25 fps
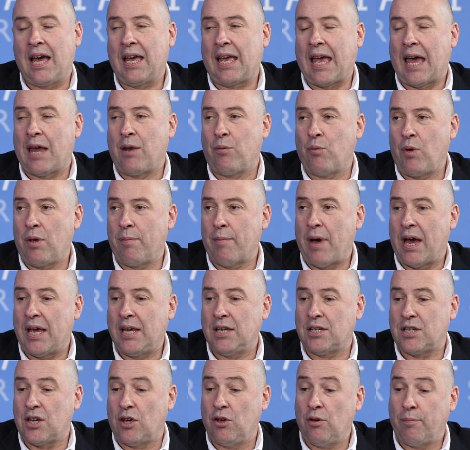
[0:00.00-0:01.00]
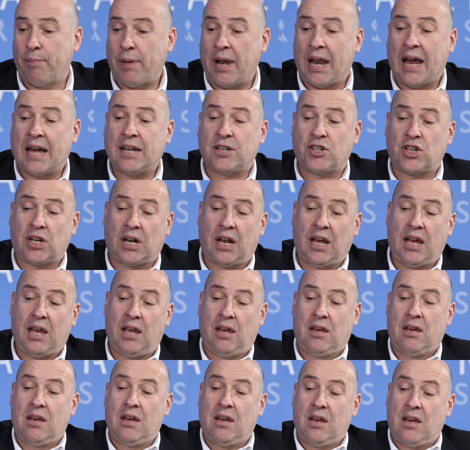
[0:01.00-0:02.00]
Again, we may do. But
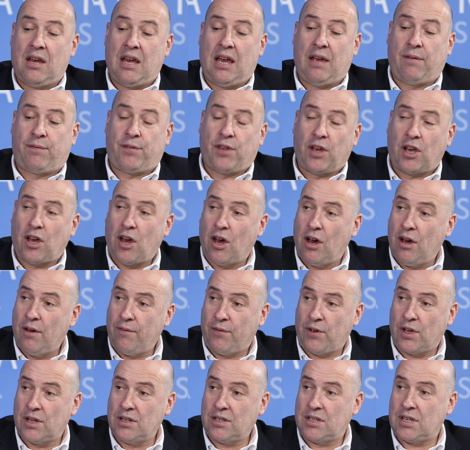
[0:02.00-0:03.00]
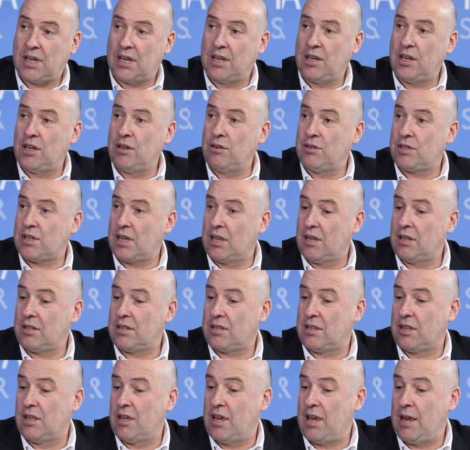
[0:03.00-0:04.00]
actually, if the curve continues
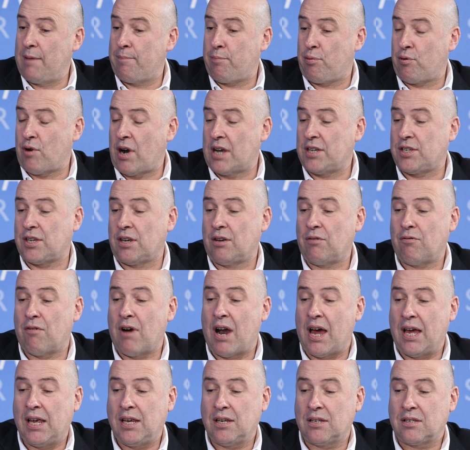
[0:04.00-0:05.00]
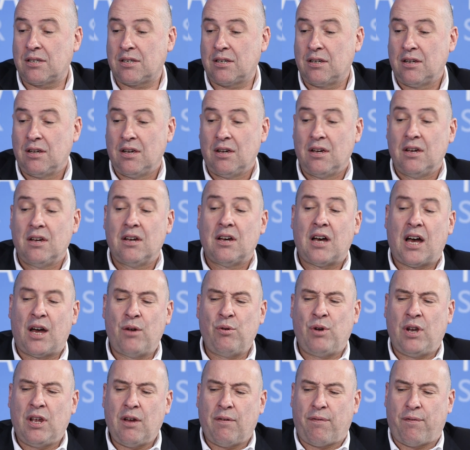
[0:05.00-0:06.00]
at the present rate,
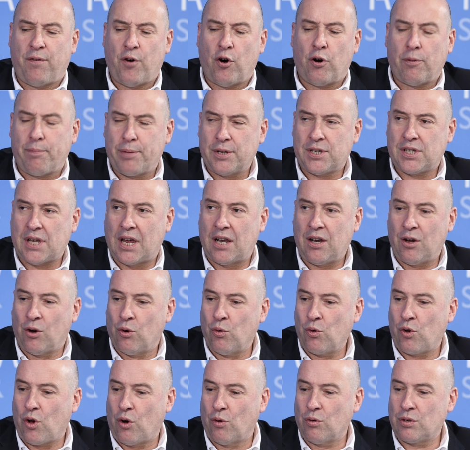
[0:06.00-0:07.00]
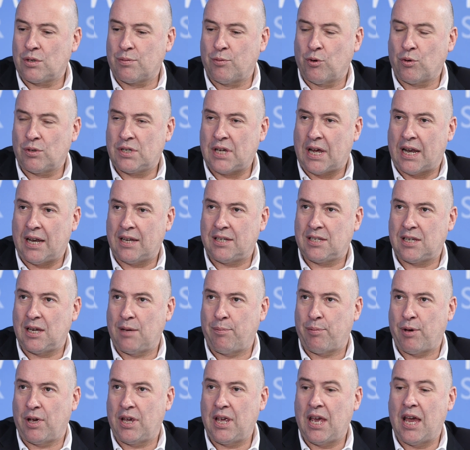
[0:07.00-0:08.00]
only a 4% all-cause
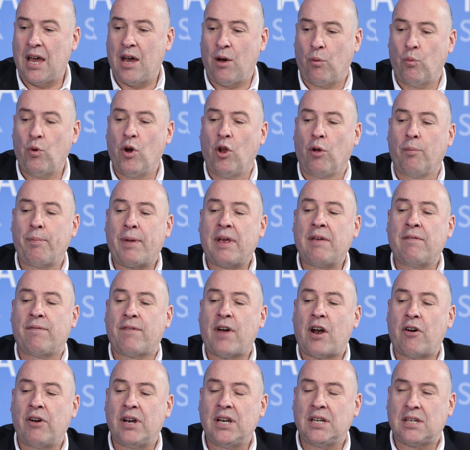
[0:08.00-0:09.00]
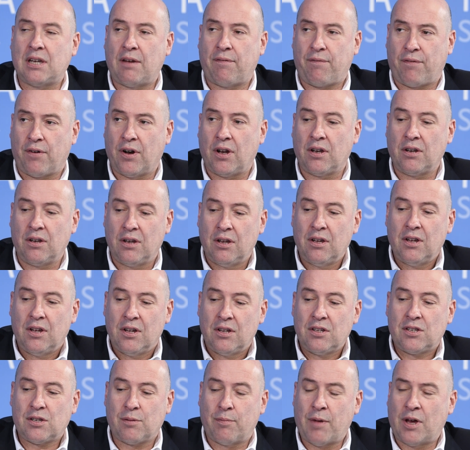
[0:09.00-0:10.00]
mortality per year will be very different
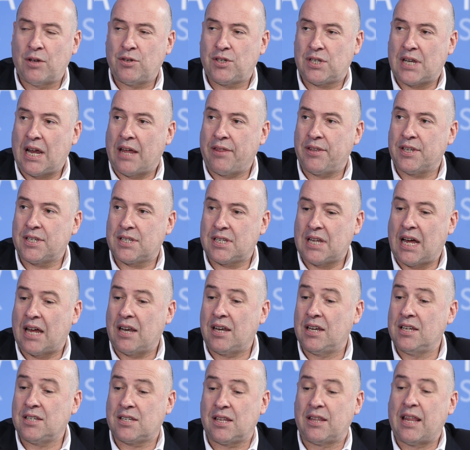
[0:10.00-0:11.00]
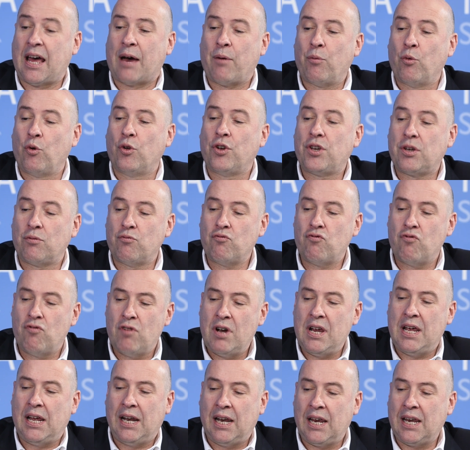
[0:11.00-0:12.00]
to most other studies, and that would
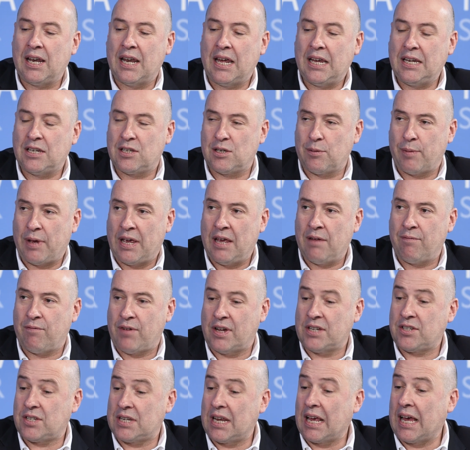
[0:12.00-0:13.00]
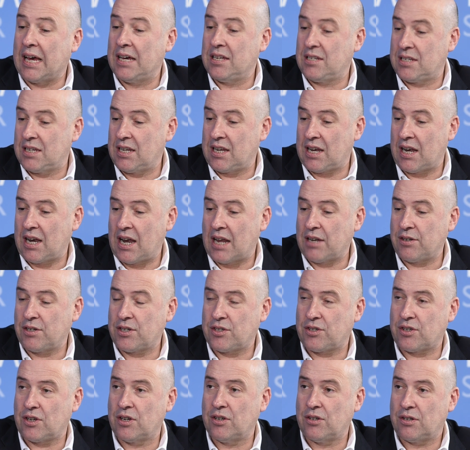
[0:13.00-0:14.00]
really need to be investigated and
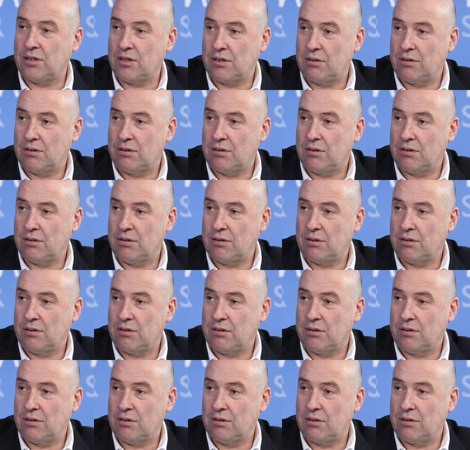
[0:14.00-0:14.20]
understood.